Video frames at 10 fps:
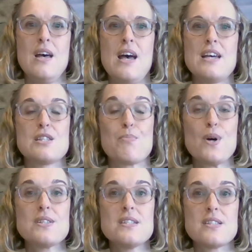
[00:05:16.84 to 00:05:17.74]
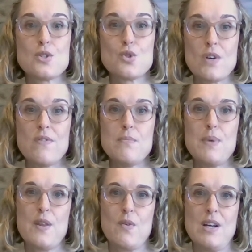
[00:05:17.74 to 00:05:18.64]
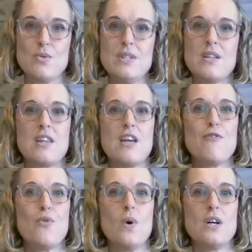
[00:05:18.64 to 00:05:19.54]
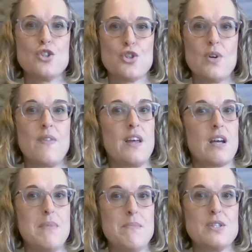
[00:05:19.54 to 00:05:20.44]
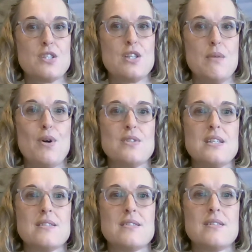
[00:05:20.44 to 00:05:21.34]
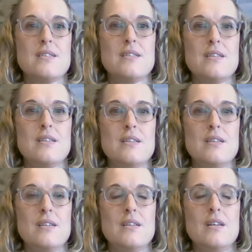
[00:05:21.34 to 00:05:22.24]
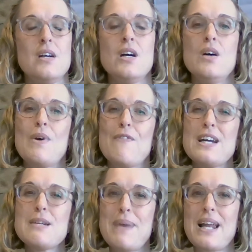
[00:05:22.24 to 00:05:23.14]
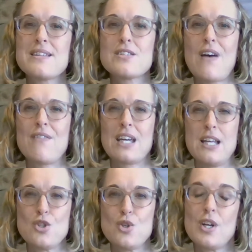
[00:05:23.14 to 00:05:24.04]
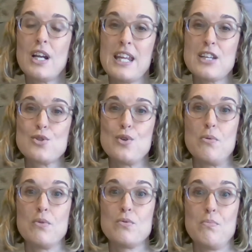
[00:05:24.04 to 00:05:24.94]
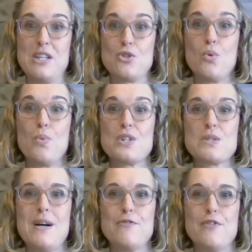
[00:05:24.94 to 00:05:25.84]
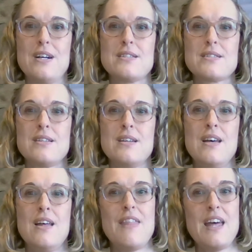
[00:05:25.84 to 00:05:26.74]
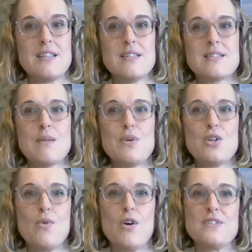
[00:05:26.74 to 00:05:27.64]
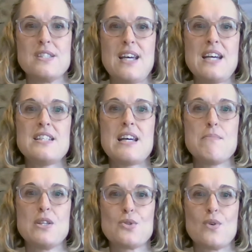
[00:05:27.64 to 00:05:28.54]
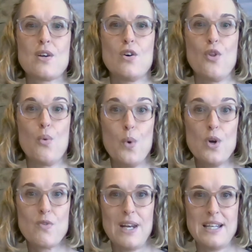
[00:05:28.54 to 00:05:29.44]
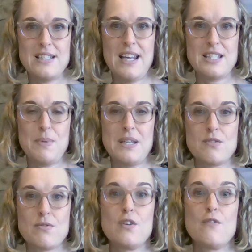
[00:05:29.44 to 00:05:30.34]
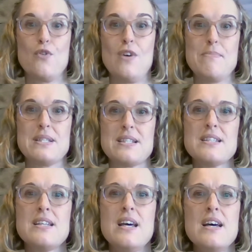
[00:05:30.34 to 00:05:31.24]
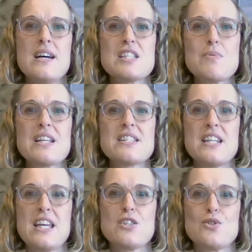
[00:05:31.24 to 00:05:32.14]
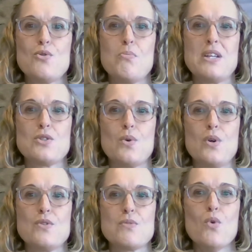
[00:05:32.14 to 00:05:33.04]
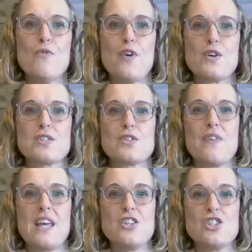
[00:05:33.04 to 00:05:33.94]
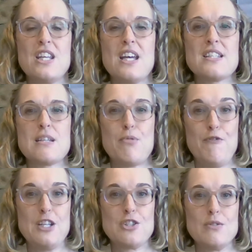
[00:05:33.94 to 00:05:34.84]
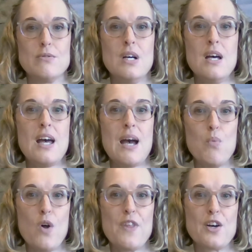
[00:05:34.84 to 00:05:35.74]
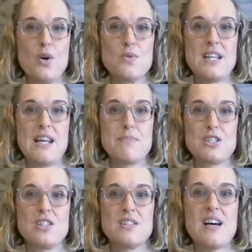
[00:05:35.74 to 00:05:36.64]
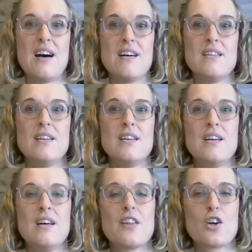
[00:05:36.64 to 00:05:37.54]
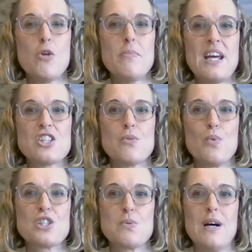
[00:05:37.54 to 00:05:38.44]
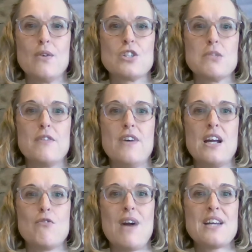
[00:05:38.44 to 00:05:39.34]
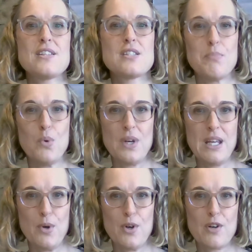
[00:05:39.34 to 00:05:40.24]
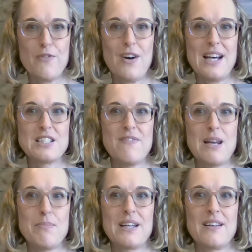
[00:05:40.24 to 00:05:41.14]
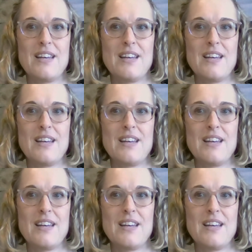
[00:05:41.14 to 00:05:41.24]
as the process is driven by the graduate, therefore ensuring their commitment to the process. We find a balance of having an internal and external mentor works well for us. That is, someone who offers day-to-day mentoring on the work-related aspects for our business, as well as an external mentor who is more focused on the engineer as a professional and what their goals and ambitions are. The combination works well to provide a rounded support network for our developing